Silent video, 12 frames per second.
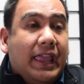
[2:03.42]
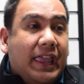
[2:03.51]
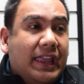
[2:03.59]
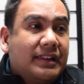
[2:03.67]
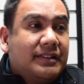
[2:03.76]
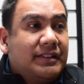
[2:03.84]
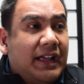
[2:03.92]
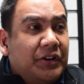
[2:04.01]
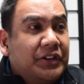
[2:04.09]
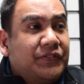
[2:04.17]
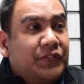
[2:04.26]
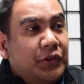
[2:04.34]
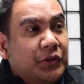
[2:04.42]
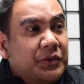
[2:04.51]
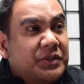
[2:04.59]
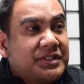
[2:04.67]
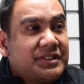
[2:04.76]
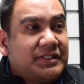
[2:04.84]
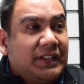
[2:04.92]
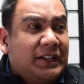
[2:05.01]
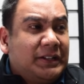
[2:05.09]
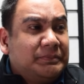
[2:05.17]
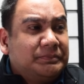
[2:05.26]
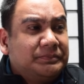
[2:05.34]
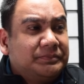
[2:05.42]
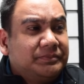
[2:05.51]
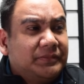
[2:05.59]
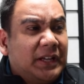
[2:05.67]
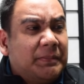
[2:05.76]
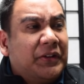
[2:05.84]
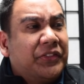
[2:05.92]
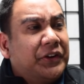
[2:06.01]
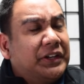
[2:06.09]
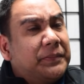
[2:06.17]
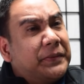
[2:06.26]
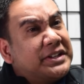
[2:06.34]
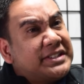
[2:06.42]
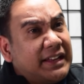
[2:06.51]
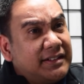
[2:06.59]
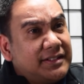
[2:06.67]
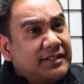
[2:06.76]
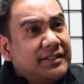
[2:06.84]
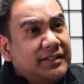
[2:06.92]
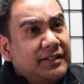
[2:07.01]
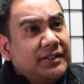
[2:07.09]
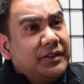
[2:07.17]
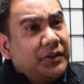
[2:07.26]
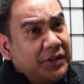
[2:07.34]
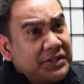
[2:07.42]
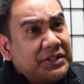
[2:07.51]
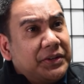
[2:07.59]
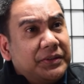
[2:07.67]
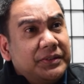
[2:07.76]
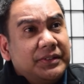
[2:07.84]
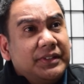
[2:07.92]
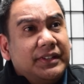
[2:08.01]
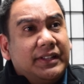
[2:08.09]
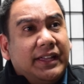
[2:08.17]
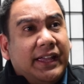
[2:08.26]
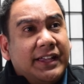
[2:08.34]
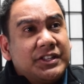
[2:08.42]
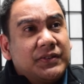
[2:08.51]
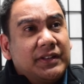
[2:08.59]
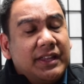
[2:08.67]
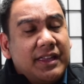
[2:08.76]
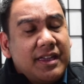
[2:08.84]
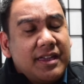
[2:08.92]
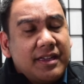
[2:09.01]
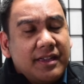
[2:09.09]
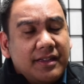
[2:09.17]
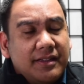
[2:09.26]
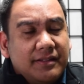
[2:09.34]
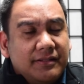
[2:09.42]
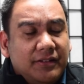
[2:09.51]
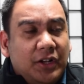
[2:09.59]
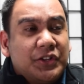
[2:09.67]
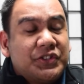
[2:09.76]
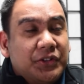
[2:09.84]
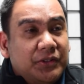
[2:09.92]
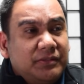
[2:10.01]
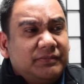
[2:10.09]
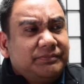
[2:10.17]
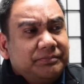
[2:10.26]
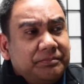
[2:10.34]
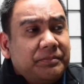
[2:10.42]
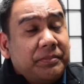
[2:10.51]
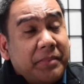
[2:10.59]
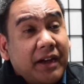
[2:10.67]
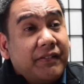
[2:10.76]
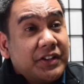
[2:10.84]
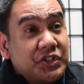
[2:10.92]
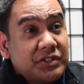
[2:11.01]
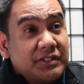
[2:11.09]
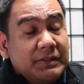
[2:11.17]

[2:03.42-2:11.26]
And out of those, about 30% or so mm-hmm. actually also perished.